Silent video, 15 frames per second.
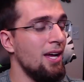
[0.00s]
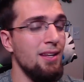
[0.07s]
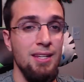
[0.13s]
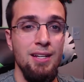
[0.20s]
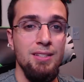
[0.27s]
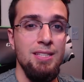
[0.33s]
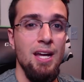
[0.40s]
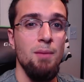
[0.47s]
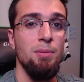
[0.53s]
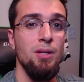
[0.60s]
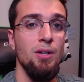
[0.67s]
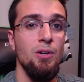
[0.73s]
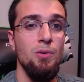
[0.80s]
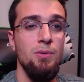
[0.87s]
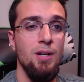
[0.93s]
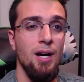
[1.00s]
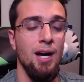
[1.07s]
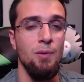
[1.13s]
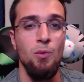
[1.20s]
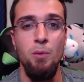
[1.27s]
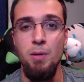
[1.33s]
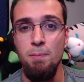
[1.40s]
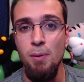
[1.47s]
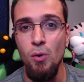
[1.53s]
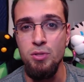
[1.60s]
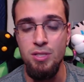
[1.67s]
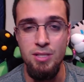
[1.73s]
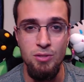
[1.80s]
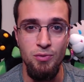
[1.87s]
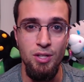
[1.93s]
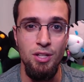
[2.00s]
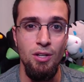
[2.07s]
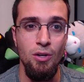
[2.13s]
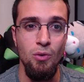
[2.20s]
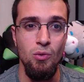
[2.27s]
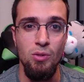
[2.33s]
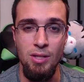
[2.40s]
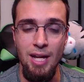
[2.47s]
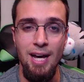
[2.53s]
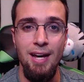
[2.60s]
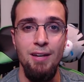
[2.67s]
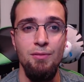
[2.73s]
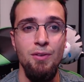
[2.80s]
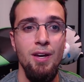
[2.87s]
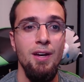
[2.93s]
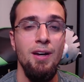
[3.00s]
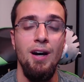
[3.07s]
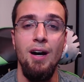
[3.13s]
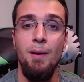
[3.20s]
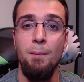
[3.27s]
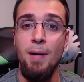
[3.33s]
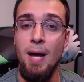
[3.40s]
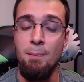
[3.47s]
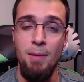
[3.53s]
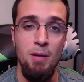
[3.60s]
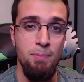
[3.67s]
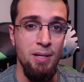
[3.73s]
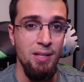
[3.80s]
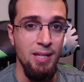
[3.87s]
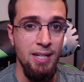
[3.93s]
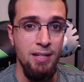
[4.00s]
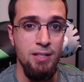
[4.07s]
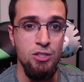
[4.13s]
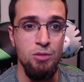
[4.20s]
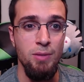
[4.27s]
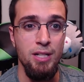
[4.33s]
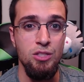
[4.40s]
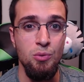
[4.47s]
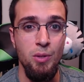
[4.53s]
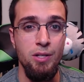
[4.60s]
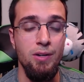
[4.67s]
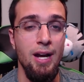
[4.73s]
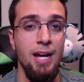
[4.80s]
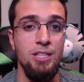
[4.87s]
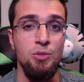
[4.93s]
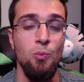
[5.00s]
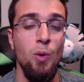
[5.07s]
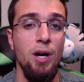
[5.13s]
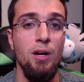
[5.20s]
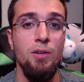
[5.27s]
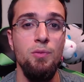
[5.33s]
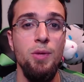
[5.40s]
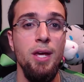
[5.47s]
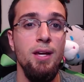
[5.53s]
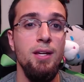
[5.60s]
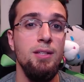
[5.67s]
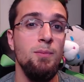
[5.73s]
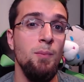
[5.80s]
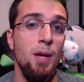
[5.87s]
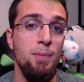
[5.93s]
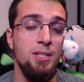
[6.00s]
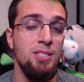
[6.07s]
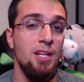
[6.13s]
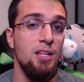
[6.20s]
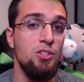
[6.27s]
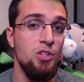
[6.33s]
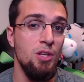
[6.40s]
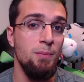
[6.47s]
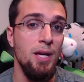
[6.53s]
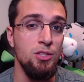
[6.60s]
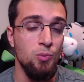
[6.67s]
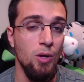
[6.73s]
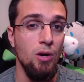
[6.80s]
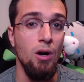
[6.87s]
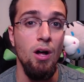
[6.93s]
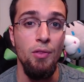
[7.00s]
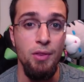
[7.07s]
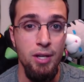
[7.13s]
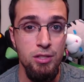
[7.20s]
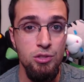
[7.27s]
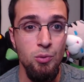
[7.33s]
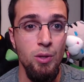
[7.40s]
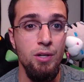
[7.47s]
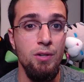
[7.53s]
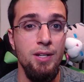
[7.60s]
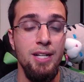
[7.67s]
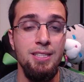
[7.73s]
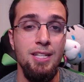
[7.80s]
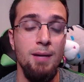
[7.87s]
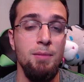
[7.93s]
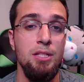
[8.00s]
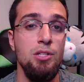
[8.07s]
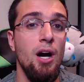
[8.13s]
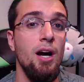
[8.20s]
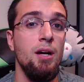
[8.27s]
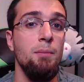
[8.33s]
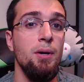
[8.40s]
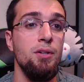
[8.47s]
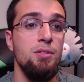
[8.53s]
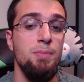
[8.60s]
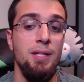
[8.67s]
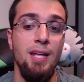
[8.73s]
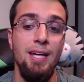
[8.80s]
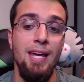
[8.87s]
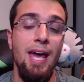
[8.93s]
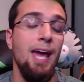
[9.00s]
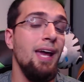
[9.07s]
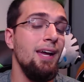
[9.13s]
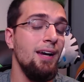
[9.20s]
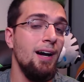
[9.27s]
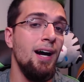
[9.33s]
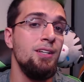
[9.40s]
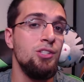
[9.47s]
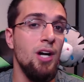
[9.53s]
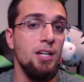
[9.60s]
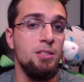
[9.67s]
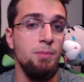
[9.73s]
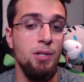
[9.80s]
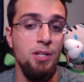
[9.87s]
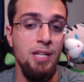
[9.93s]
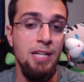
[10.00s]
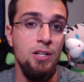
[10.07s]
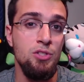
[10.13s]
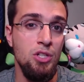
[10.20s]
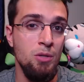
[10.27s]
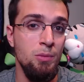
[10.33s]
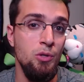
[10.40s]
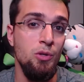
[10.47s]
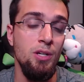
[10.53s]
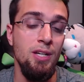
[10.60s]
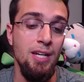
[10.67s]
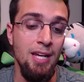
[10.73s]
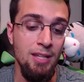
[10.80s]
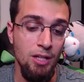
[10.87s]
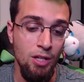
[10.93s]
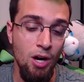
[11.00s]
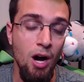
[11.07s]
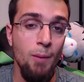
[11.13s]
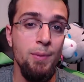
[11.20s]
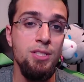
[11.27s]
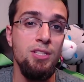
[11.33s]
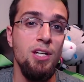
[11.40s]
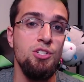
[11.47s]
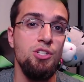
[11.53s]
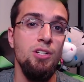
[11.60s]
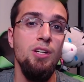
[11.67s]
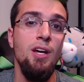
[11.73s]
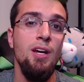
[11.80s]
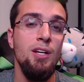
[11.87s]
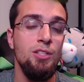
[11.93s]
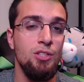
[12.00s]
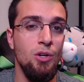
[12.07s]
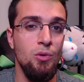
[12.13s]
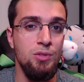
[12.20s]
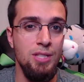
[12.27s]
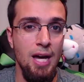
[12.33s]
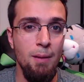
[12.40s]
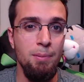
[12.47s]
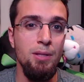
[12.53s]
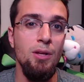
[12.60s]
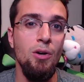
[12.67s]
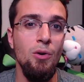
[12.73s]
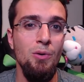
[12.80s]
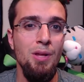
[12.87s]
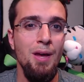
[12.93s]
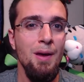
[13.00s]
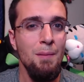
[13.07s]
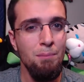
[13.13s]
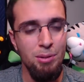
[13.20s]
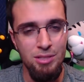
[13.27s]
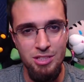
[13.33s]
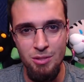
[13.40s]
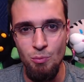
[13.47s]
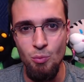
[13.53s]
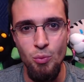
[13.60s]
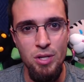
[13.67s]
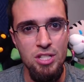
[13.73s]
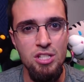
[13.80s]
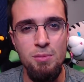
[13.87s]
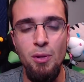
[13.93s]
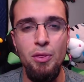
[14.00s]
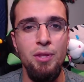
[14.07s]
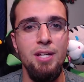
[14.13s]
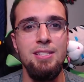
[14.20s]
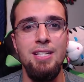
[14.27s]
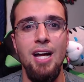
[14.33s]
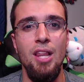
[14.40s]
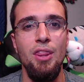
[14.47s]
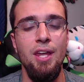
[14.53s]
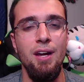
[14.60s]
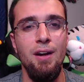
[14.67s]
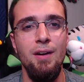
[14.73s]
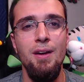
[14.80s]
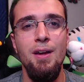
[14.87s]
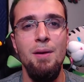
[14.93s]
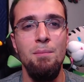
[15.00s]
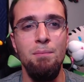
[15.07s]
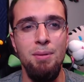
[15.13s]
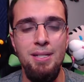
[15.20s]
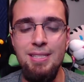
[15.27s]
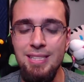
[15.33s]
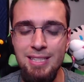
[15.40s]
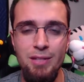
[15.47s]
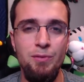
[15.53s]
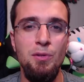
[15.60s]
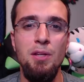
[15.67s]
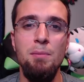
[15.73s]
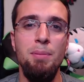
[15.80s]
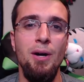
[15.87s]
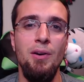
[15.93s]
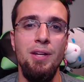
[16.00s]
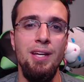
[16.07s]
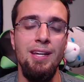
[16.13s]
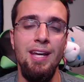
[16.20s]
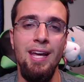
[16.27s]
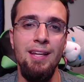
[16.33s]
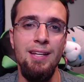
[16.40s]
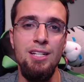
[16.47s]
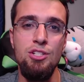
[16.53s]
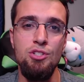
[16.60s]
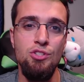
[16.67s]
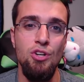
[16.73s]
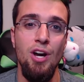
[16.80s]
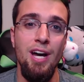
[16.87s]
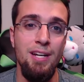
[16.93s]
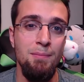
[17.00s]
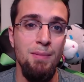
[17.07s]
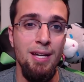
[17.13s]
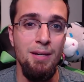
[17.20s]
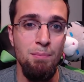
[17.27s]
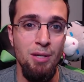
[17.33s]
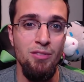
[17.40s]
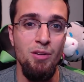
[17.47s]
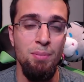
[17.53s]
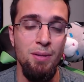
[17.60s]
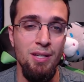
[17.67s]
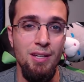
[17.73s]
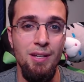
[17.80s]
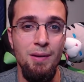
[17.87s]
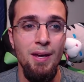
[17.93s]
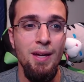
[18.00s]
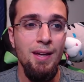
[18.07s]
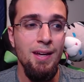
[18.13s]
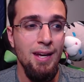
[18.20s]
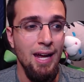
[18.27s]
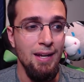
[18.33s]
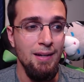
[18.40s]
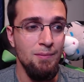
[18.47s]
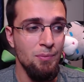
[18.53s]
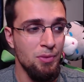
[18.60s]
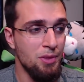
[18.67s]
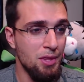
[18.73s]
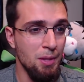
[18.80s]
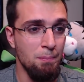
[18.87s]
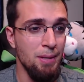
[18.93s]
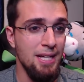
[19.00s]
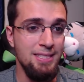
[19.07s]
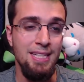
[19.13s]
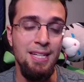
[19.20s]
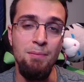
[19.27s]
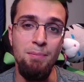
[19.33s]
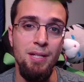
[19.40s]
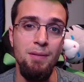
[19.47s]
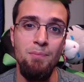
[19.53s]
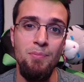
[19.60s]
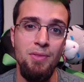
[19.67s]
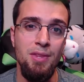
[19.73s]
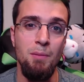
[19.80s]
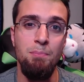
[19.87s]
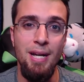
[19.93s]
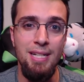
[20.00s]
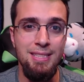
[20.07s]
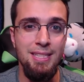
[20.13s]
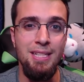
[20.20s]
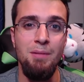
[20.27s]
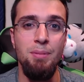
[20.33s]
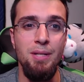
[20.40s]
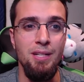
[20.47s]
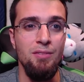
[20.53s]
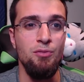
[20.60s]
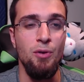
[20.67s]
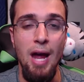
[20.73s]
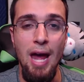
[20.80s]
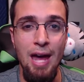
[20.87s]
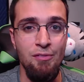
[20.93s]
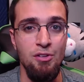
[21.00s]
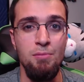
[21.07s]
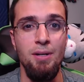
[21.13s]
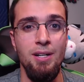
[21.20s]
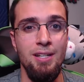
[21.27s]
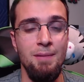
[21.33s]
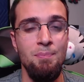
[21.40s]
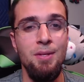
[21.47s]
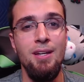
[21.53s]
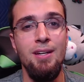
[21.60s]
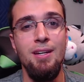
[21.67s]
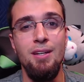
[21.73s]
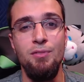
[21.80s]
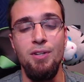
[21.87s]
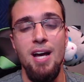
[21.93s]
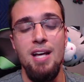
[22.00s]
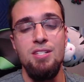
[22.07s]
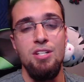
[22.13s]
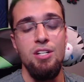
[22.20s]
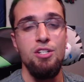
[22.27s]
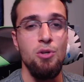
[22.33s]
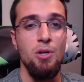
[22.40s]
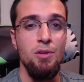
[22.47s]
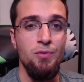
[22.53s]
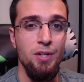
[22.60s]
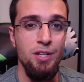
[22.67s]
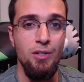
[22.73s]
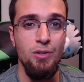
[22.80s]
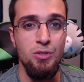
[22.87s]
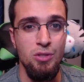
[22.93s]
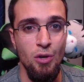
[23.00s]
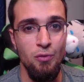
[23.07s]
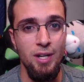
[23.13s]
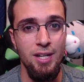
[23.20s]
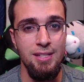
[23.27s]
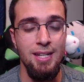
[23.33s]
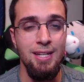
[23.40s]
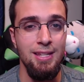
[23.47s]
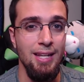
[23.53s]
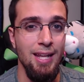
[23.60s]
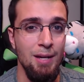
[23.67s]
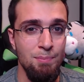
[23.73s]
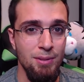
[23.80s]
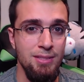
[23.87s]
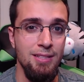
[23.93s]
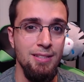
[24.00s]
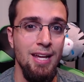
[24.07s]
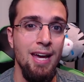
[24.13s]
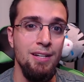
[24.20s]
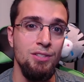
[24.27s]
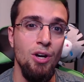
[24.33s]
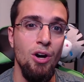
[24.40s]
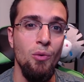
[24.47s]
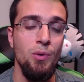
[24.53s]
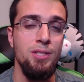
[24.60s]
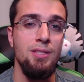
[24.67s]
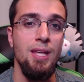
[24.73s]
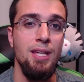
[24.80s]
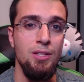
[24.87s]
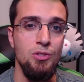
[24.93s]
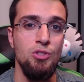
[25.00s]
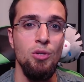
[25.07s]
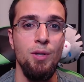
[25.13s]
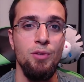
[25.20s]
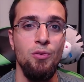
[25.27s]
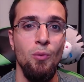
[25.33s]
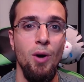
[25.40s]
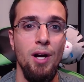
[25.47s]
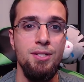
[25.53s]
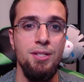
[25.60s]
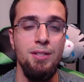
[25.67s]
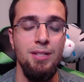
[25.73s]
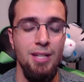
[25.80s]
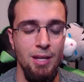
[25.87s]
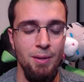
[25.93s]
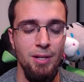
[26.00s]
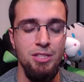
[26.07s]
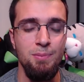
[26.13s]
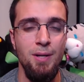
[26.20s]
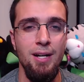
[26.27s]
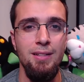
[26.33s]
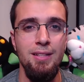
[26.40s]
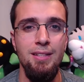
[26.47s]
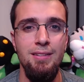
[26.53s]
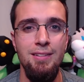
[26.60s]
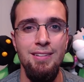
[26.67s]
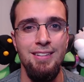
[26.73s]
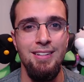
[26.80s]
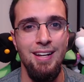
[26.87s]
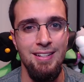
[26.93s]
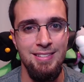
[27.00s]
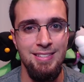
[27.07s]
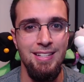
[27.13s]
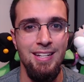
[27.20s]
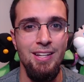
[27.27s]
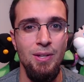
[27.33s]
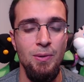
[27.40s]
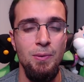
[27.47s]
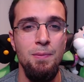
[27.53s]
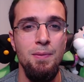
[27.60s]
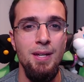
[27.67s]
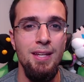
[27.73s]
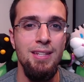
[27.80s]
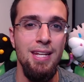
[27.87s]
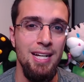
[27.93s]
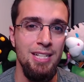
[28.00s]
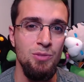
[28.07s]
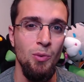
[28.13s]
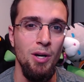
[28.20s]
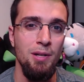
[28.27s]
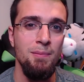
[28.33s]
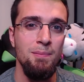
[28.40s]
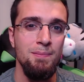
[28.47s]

anything else down below, I will be posting this video live. Um, I might be linking it to my Twitter as well. Maybe send it to them as well on their Twitter next time they talk about it to be like, hey, I talked about it. Here's a community in the comment section. So, down below, put some reasonable things down there, be civil about it, and let's try to make PvP the best it can be. The best it can be for everybody. If you guys did enjoy the video, don't forget to hit the like button. And as always, thank you so much for watching. Keep on smiling, and I'll see you in the next one.